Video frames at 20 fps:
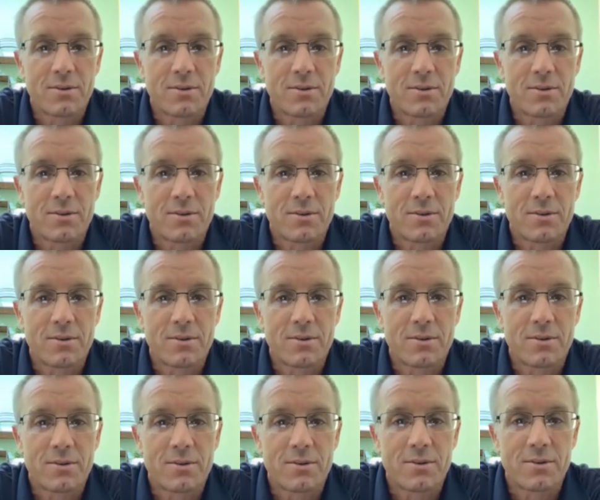any with
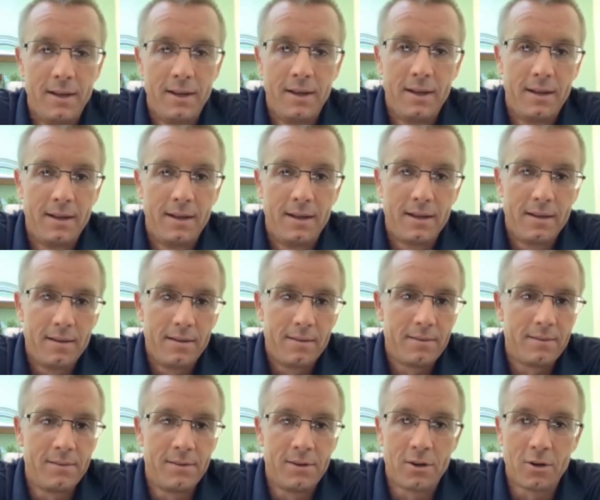different
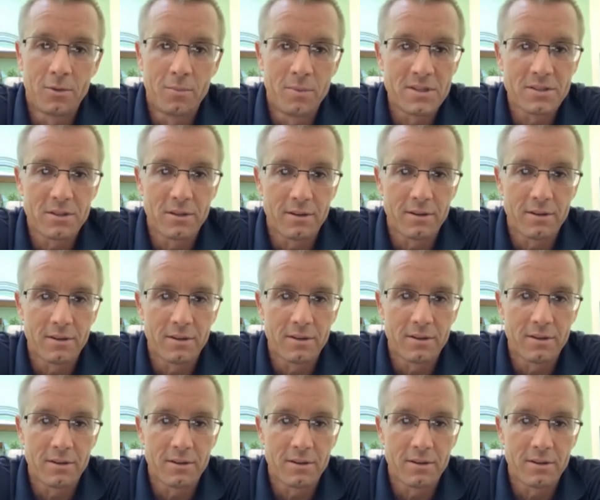neuromuscular
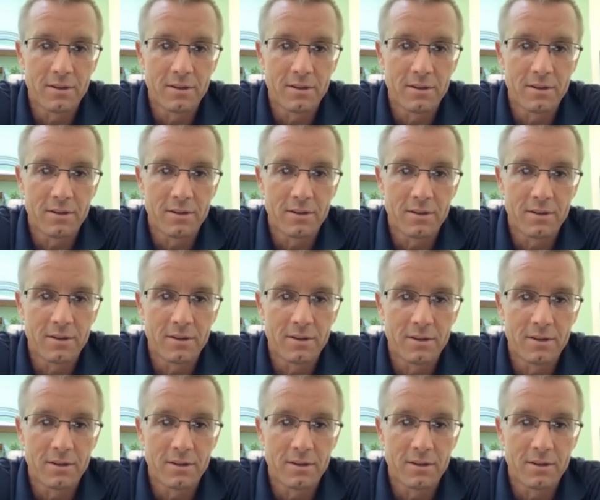function